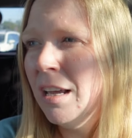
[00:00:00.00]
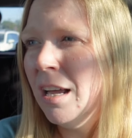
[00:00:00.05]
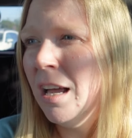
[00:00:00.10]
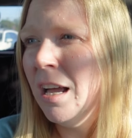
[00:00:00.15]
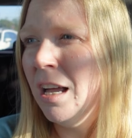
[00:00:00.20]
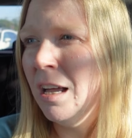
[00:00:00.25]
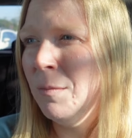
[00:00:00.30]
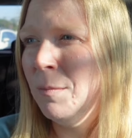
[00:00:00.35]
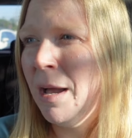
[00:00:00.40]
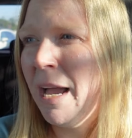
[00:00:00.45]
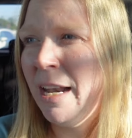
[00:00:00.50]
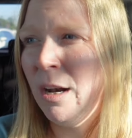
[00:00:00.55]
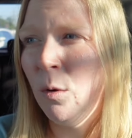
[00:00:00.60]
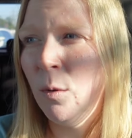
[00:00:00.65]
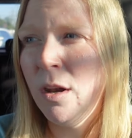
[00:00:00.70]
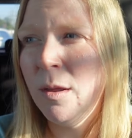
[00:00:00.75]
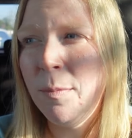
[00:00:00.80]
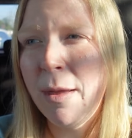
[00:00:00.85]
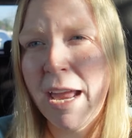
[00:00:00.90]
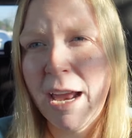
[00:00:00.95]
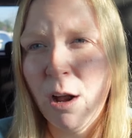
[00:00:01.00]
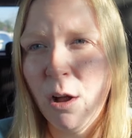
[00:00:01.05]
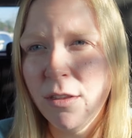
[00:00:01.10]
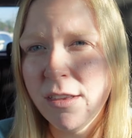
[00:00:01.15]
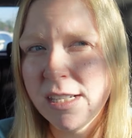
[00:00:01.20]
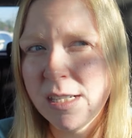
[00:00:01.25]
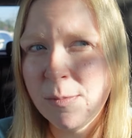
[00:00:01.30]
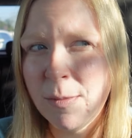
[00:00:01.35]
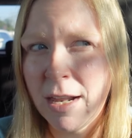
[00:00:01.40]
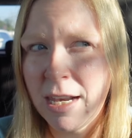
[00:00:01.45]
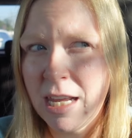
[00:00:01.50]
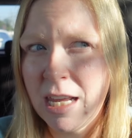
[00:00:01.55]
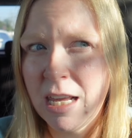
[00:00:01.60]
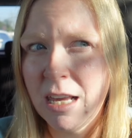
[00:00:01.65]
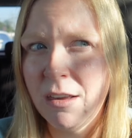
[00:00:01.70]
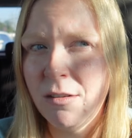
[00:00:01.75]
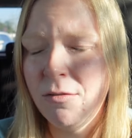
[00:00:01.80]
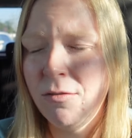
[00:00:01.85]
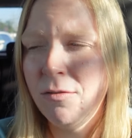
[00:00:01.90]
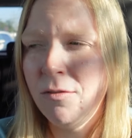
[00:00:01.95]
Um, I don't want to pay all this money
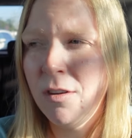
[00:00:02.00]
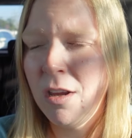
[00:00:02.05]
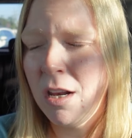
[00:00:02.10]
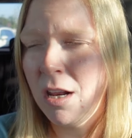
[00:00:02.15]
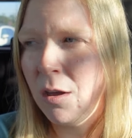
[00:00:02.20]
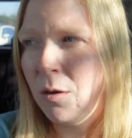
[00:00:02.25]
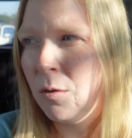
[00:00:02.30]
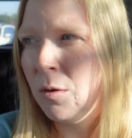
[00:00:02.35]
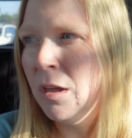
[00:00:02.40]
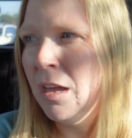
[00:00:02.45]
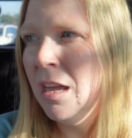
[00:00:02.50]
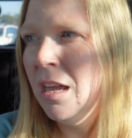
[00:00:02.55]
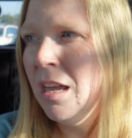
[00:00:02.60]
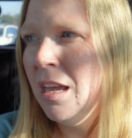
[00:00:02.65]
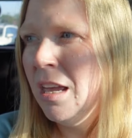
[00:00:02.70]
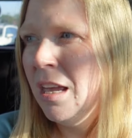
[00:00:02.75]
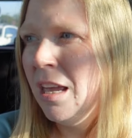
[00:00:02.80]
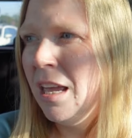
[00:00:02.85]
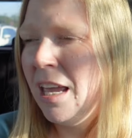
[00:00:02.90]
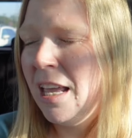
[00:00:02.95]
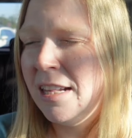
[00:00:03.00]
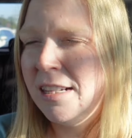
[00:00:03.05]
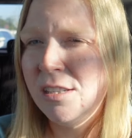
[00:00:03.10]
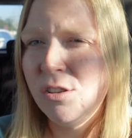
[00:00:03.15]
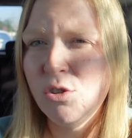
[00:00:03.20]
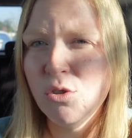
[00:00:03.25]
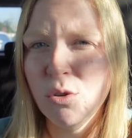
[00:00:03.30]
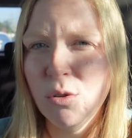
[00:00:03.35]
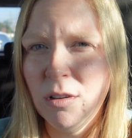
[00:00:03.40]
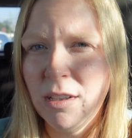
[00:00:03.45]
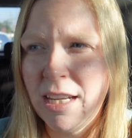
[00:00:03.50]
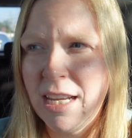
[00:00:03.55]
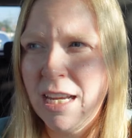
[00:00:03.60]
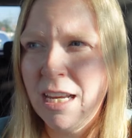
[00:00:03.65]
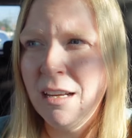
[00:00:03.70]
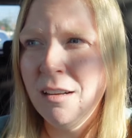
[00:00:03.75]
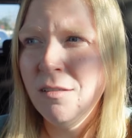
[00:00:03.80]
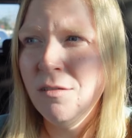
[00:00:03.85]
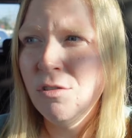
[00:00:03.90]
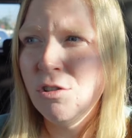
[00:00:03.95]
if, you know, it's
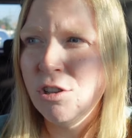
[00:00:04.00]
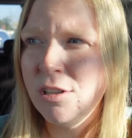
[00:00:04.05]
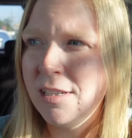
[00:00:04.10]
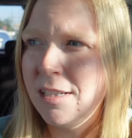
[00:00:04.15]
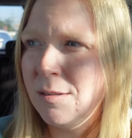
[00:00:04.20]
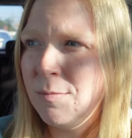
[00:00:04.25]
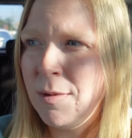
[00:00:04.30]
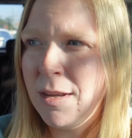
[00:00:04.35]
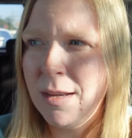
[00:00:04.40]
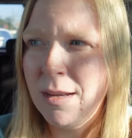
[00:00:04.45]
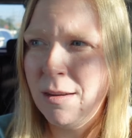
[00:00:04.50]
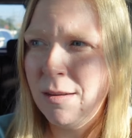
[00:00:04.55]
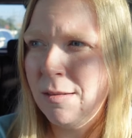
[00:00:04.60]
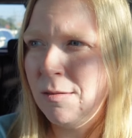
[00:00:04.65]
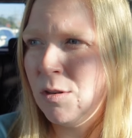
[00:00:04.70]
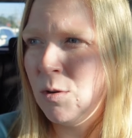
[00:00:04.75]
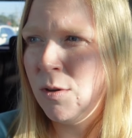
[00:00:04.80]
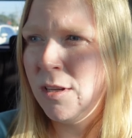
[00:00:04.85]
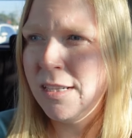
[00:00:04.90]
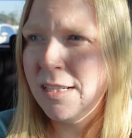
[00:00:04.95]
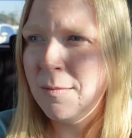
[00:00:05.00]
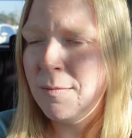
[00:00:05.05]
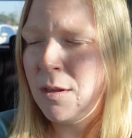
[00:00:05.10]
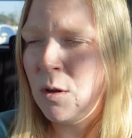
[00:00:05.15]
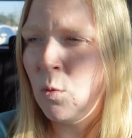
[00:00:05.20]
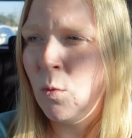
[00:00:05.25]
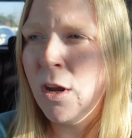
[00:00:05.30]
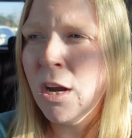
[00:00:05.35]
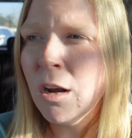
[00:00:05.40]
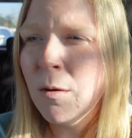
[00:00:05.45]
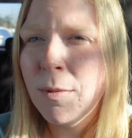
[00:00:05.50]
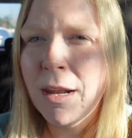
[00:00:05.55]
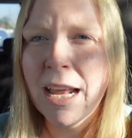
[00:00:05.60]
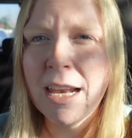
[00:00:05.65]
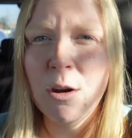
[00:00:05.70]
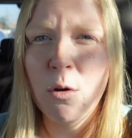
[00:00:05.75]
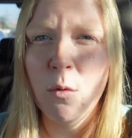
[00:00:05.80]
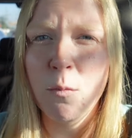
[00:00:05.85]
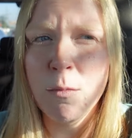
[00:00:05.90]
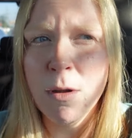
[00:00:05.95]
truly just me doing something weird, but I
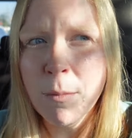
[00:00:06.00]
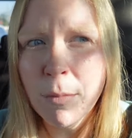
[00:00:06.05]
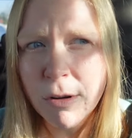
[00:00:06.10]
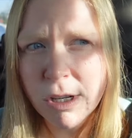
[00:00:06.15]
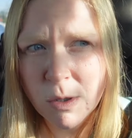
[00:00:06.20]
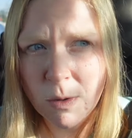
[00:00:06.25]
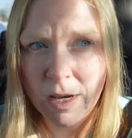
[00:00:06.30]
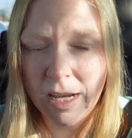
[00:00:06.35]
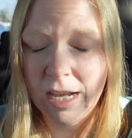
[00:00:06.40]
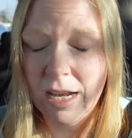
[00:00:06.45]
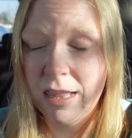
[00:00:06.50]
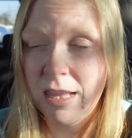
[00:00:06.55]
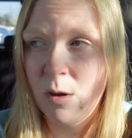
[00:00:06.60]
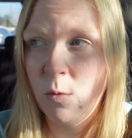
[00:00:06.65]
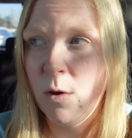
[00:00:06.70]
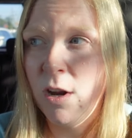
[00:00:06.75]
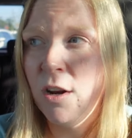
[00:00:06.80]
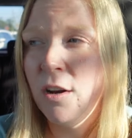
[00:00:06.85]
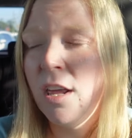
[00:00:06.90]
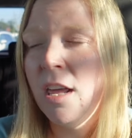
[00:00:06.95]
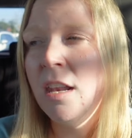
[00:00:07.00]
don't remember doing anything weird.